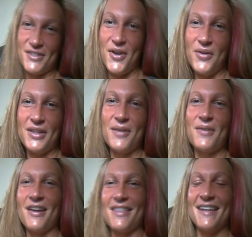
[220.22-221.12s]
it's totally
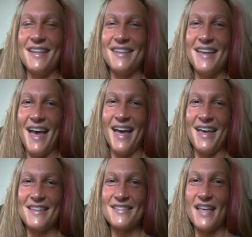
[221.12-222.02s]
worth it in the
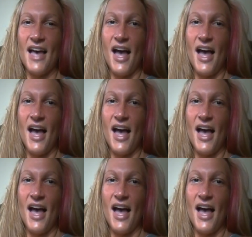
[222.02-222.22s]
end.